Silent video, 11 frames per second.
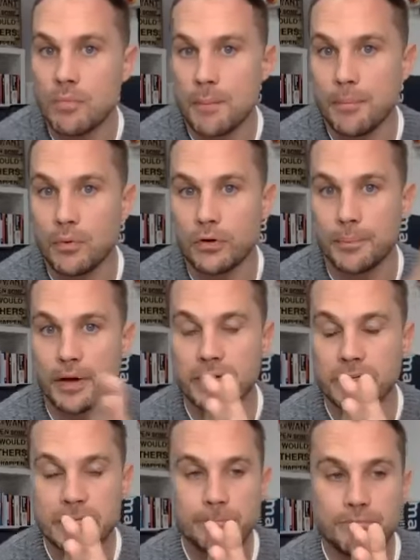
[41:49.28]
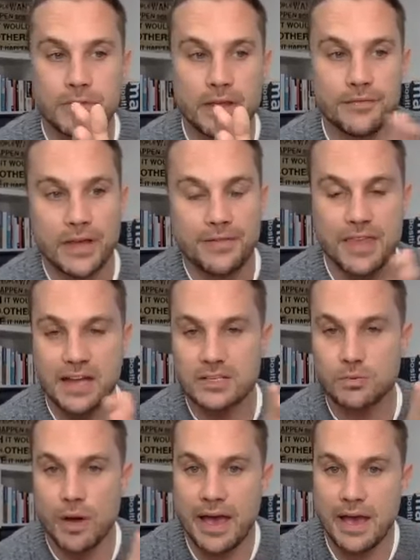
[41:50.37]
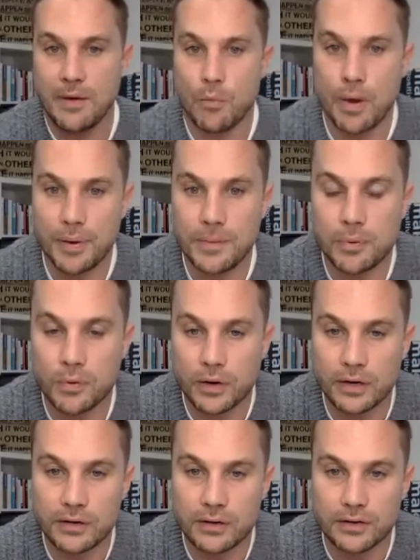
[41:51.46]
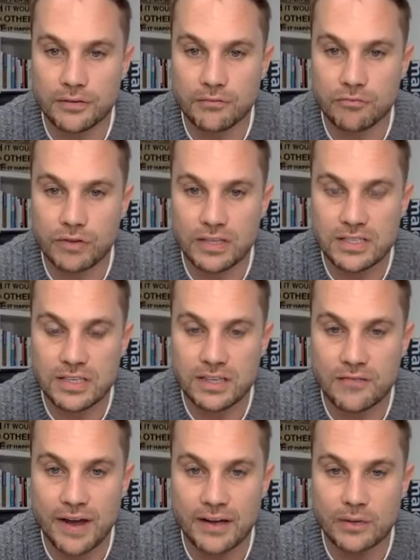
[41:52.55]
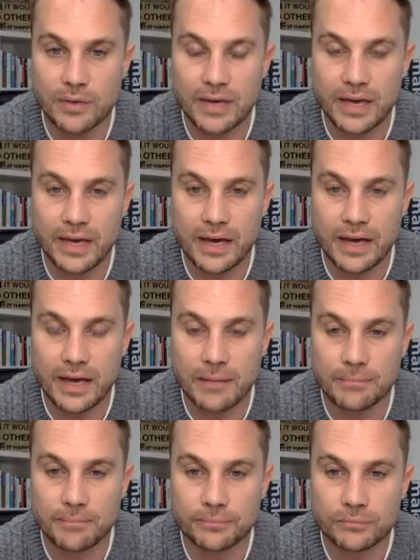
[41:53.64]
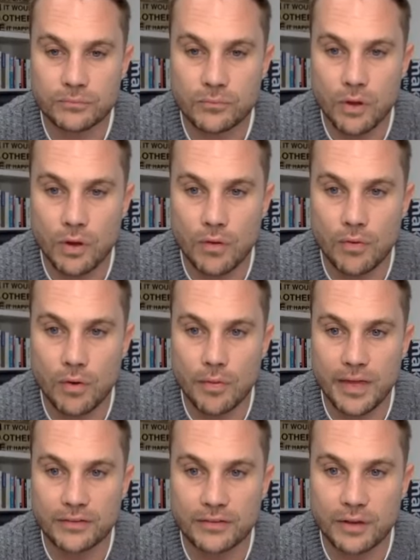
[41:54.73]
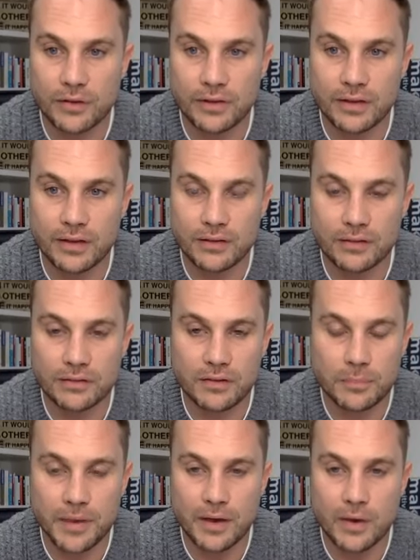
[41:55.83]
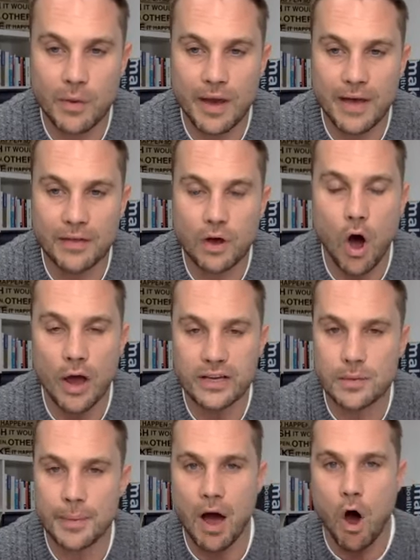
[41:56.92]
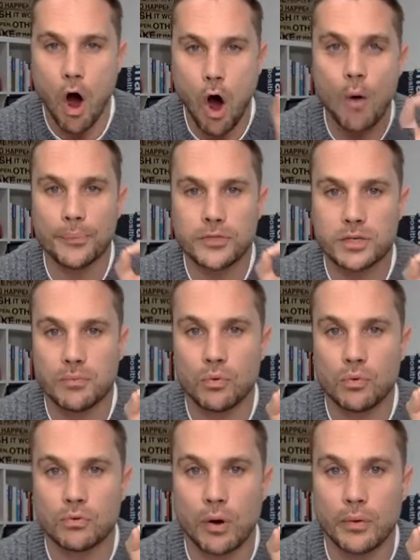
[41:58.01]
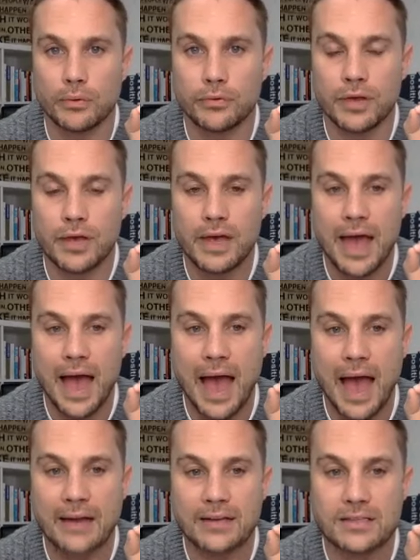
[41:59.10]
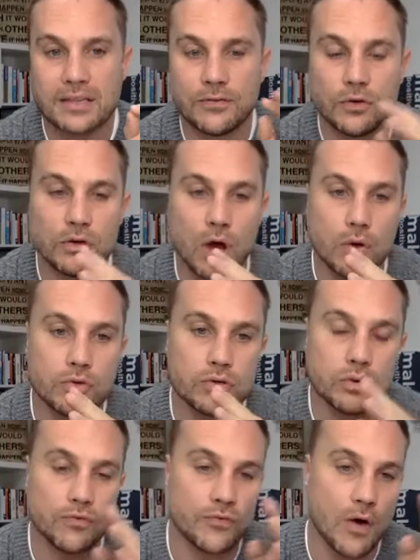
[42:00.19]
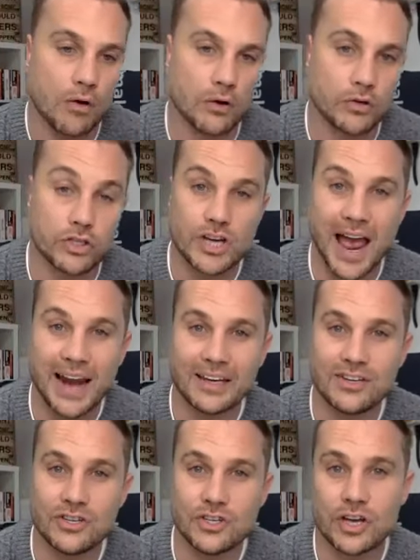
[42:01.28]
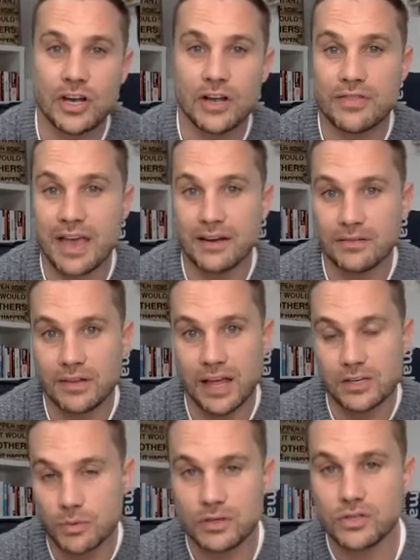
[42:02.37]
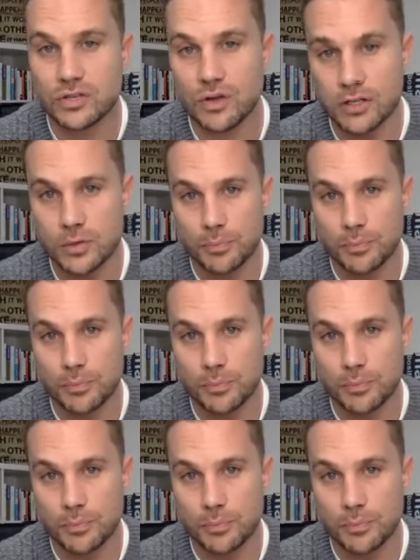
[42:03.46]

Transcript: my border. But that's where people can really see the value in it. On that side of things is being aware that it's about optimal growth. And if you go too far on challenge, then that's when you start to